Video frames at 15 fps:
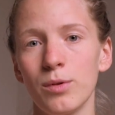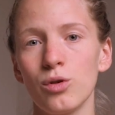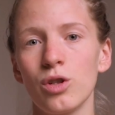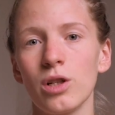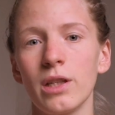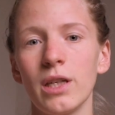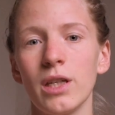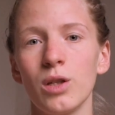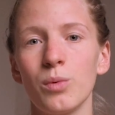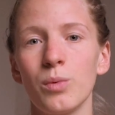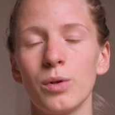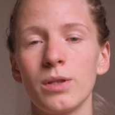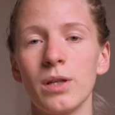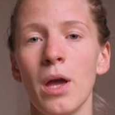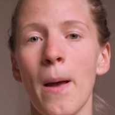Usually you
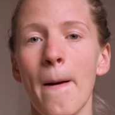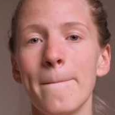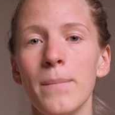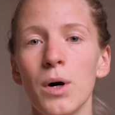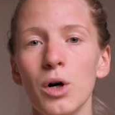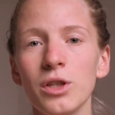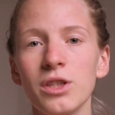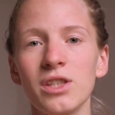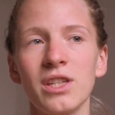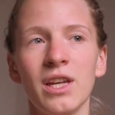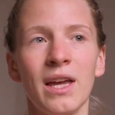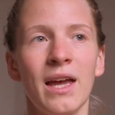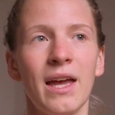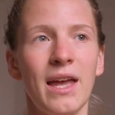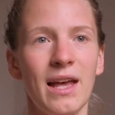would put
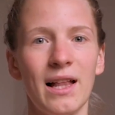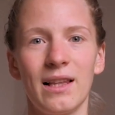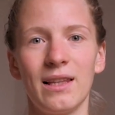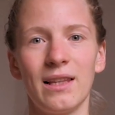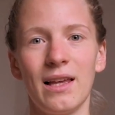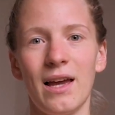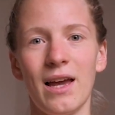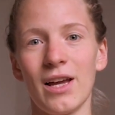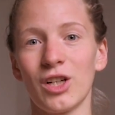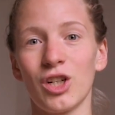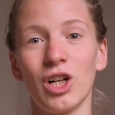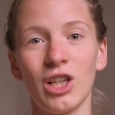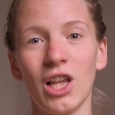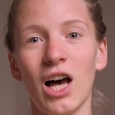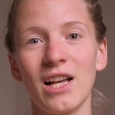a
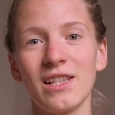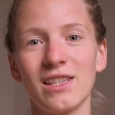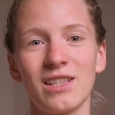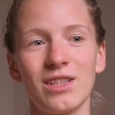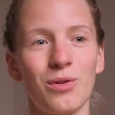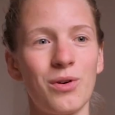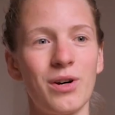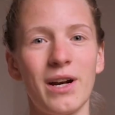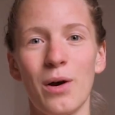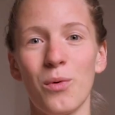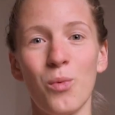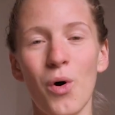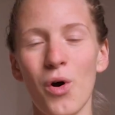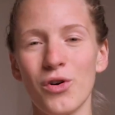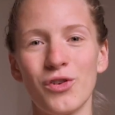closet or a
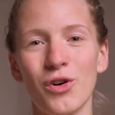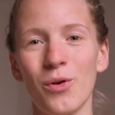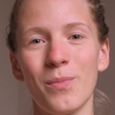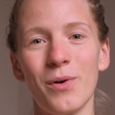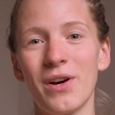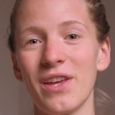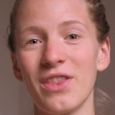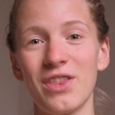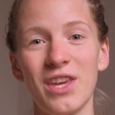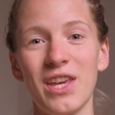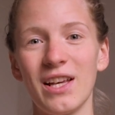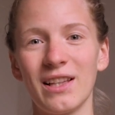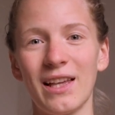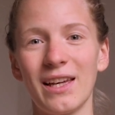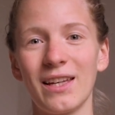wardrobe or a
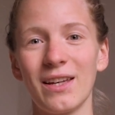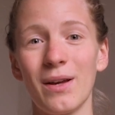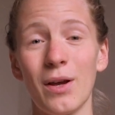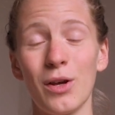thing like a,